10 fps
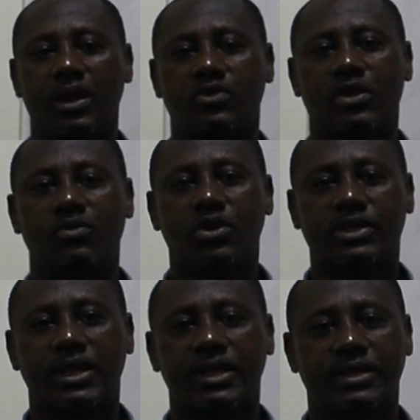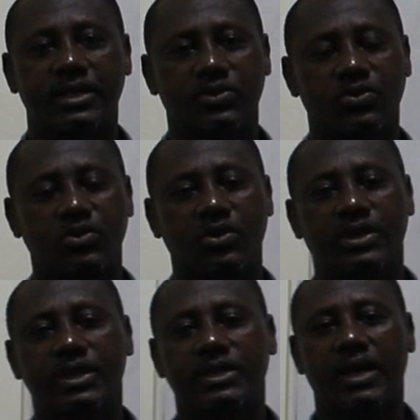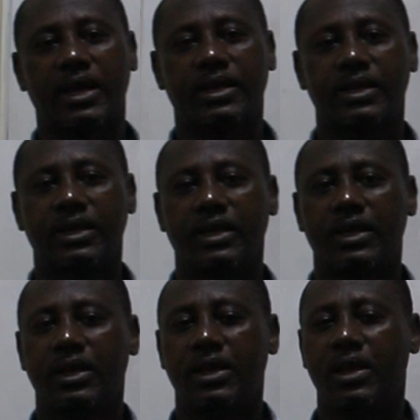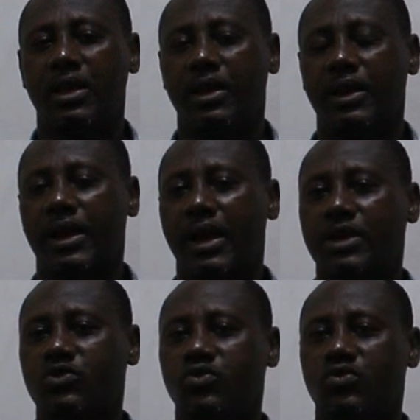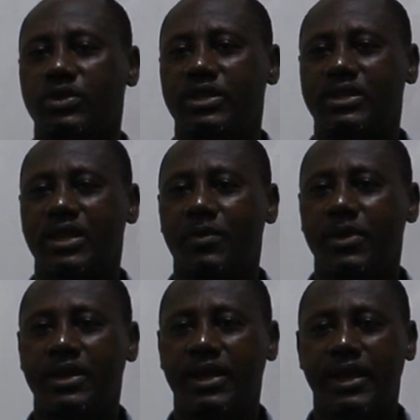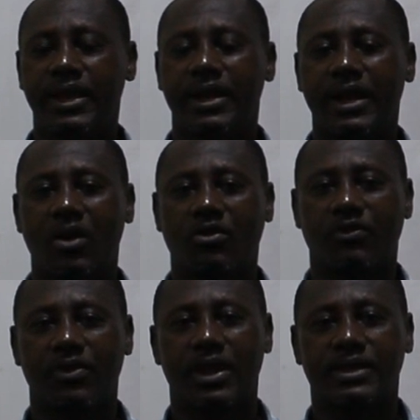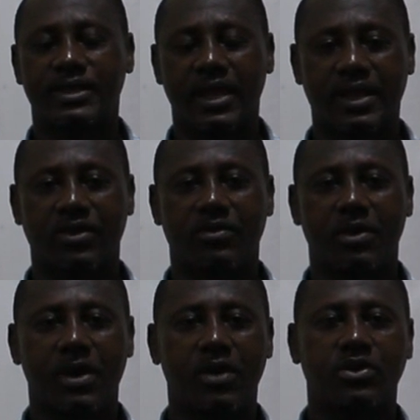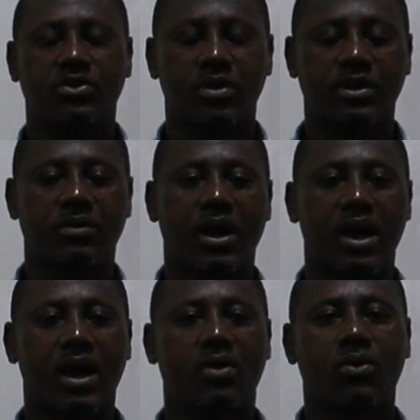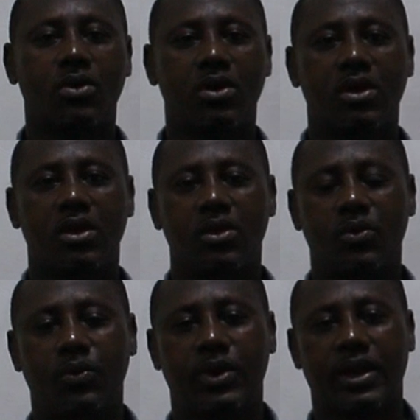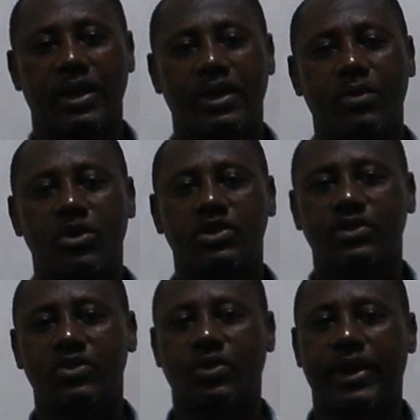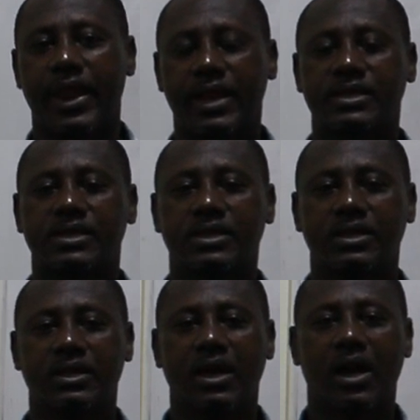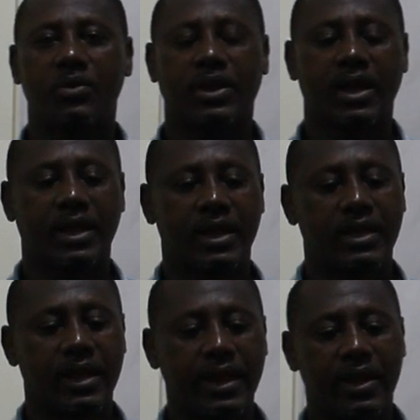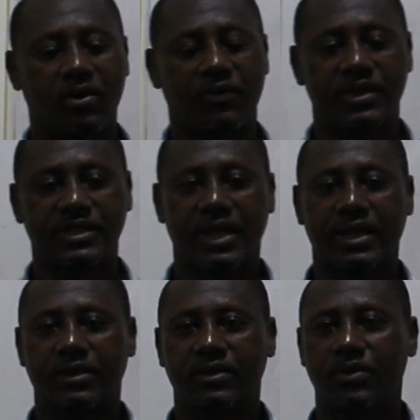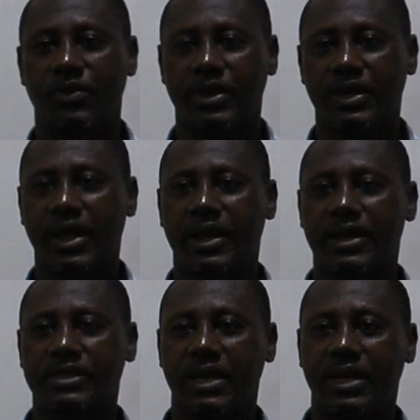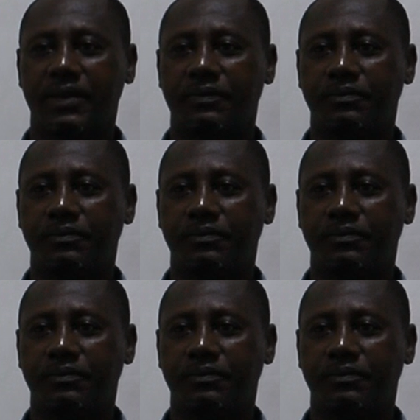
And so in most cases, you will notice that they can ask you to determine the area of a circle. Remember, we talked about how we can demonstrate to kids how we can get the area of a circle. We did that yesterday.